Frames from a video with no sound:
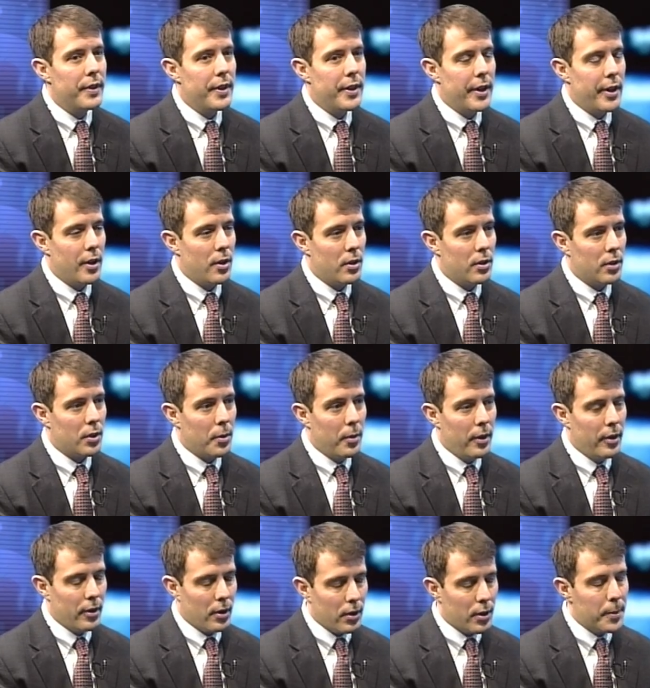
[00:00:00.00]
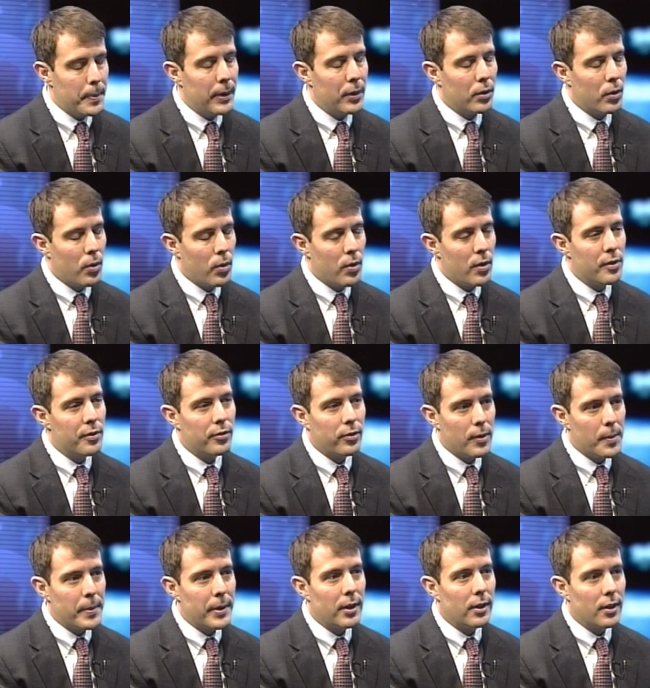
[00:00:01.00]
they heard about Coro
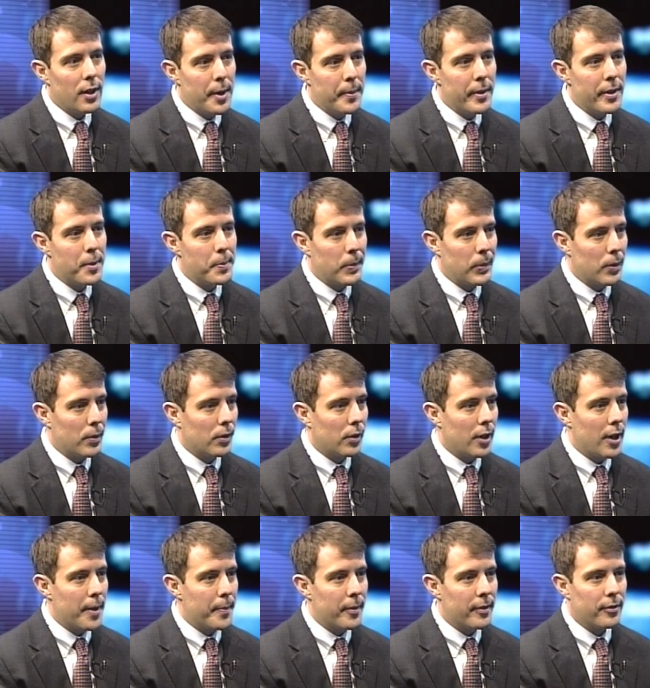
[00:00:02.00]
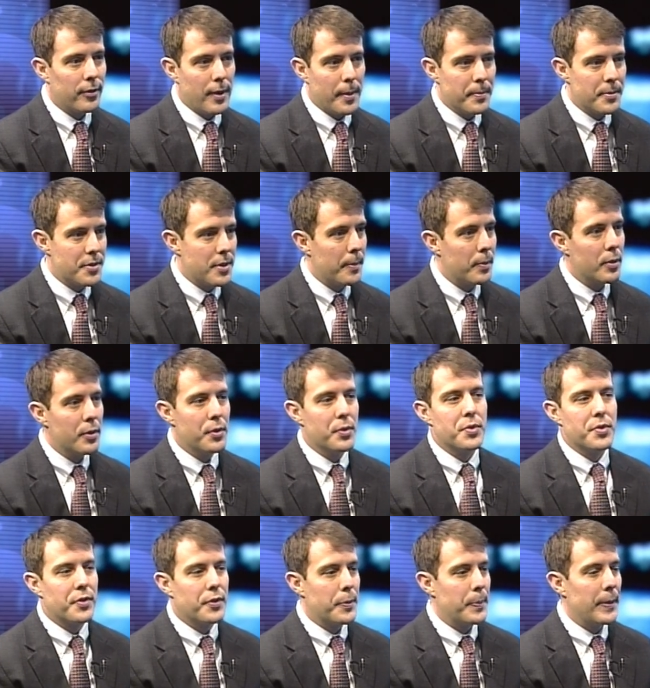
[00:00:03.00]
from an alum of the program or from someone
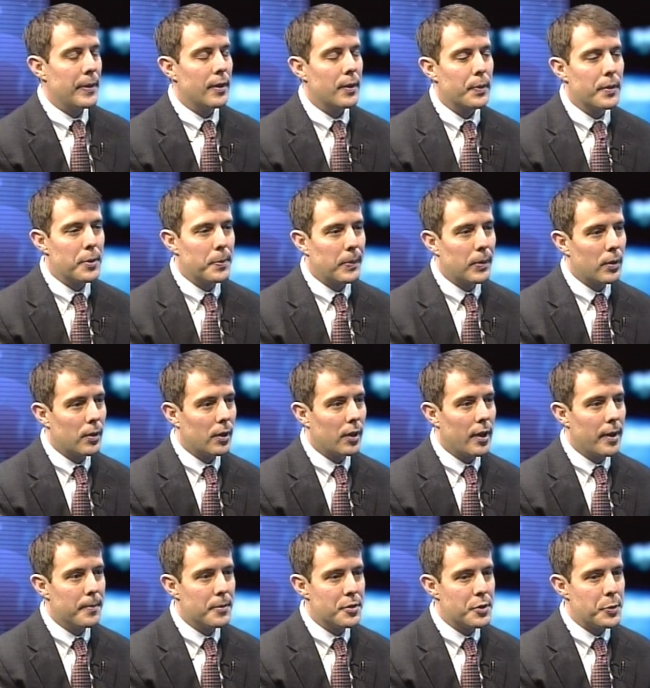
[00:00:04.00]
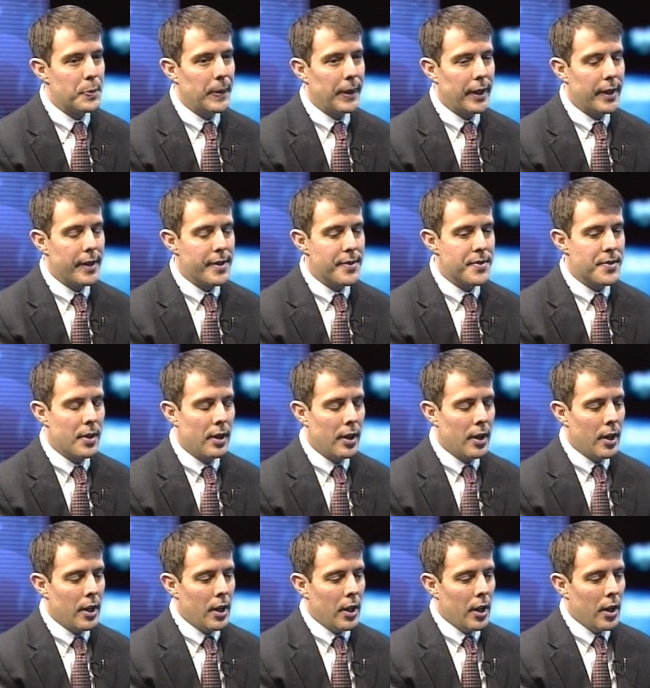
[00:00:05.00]
who's familiar with the program, just because
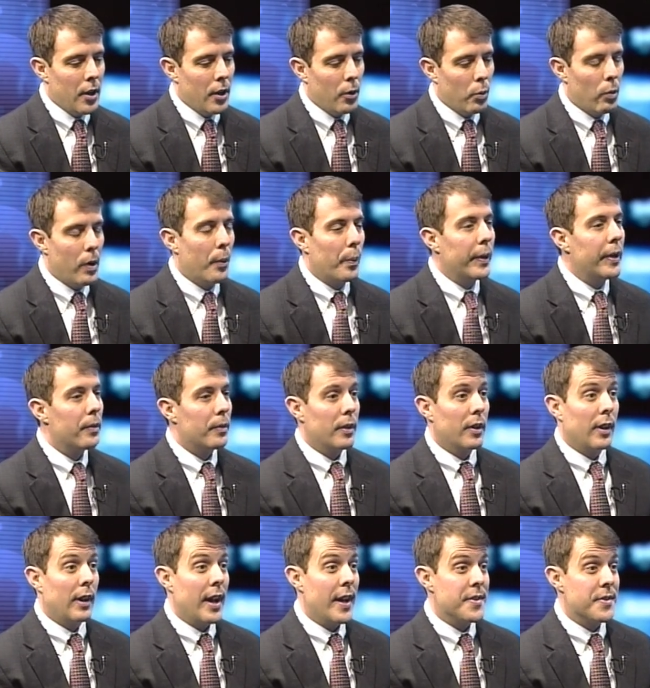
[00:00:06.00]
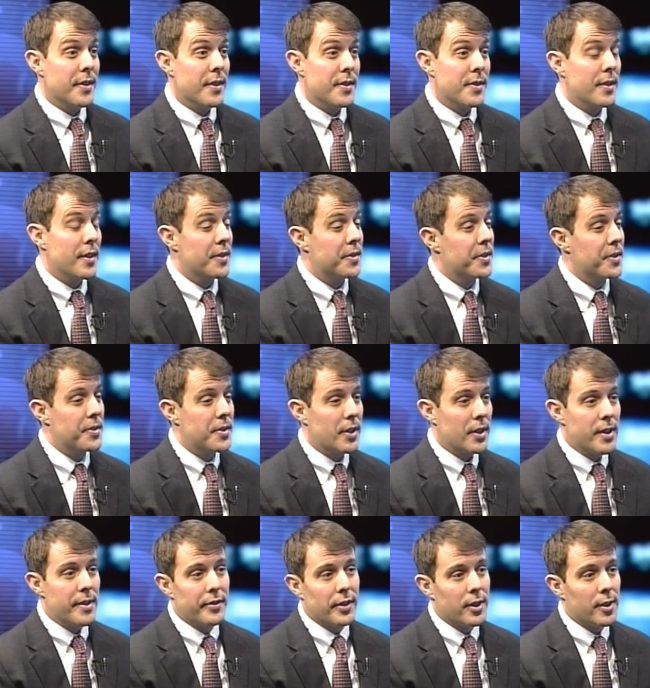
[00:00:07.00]
what we realize is it's a
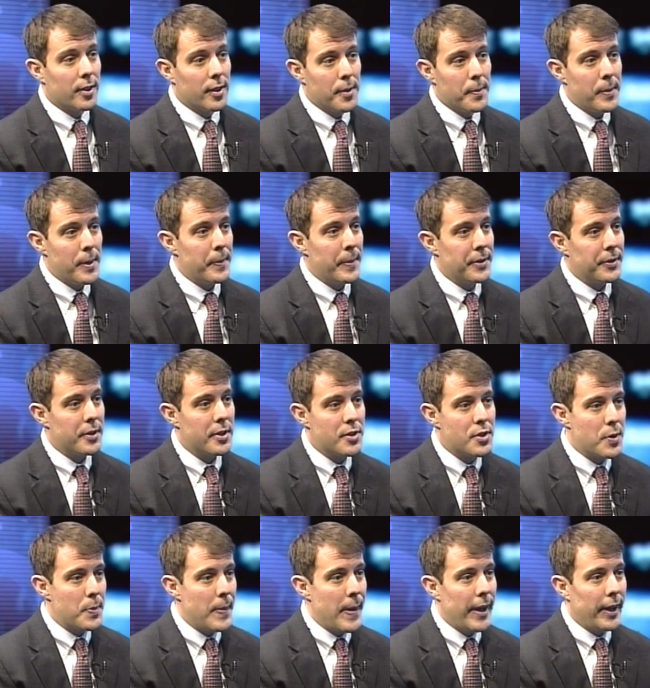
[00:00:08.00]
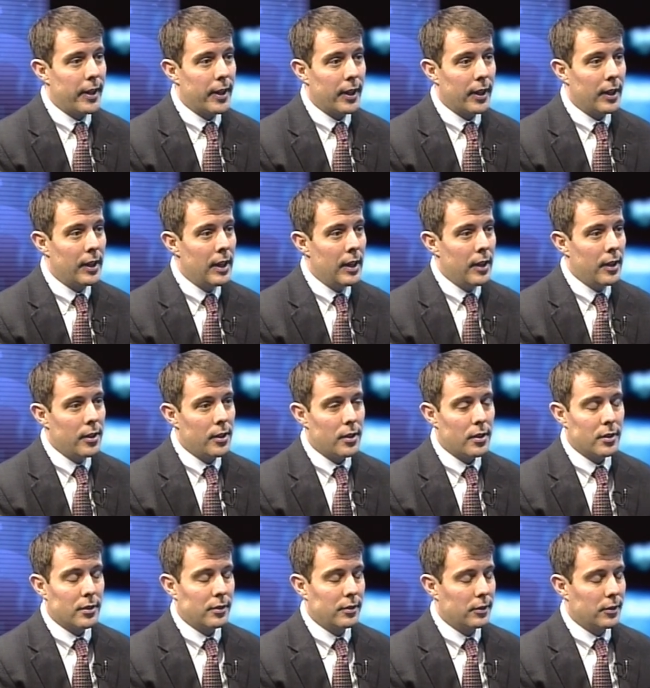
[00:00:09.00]
significant commitment that you're making.
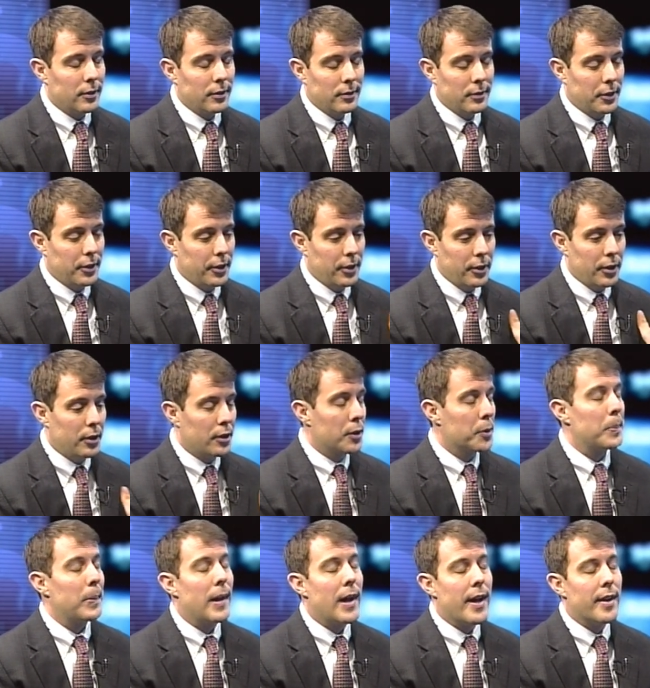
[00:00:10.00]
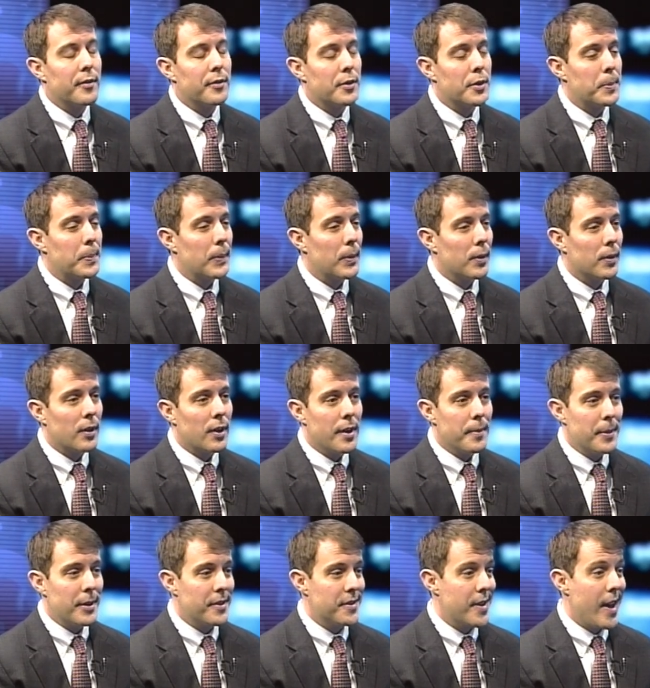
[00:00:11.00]
You're applying for a program
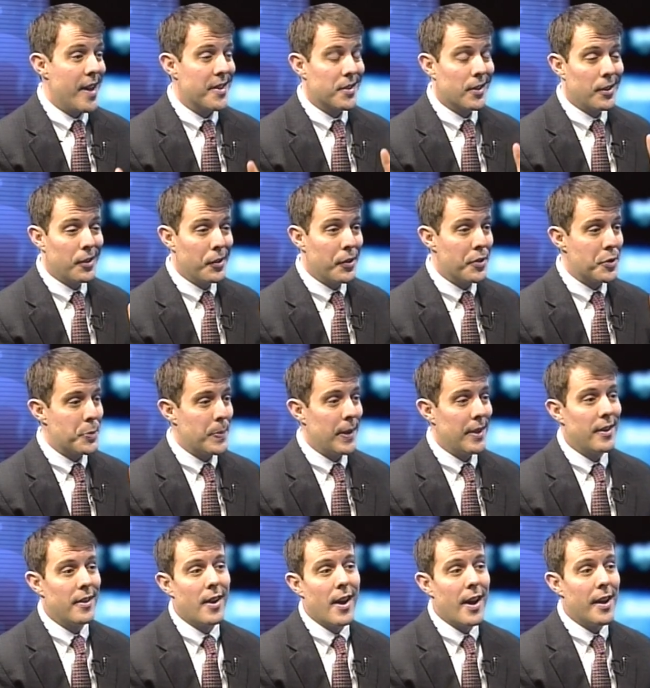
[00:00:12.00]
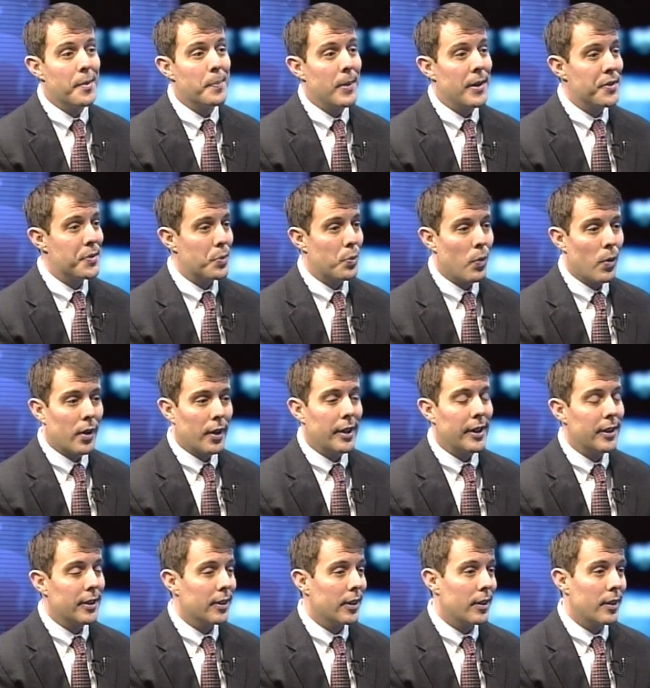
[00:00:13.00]
that's asking you to spend 9 months
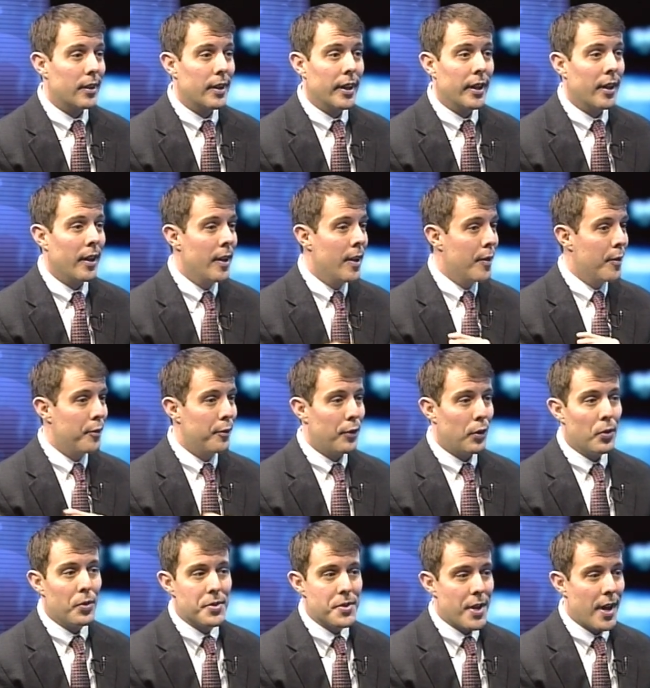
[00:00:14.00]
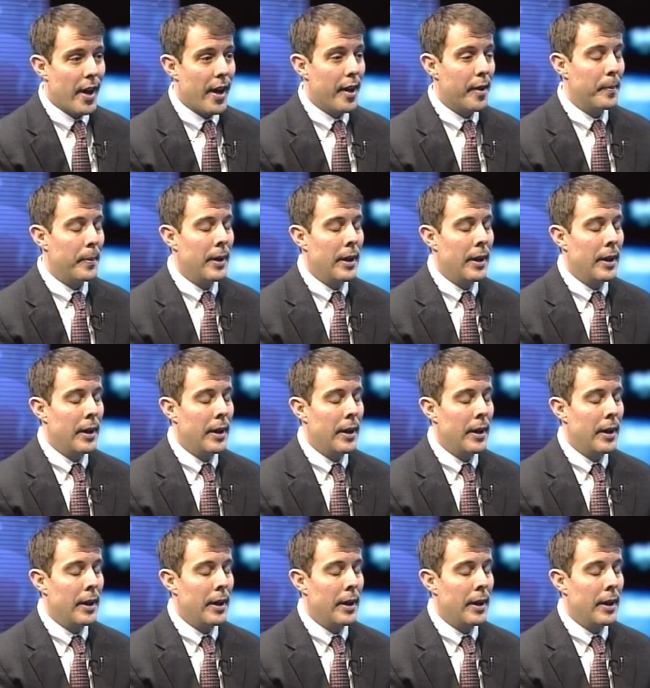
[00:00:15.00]
working and learning full-time.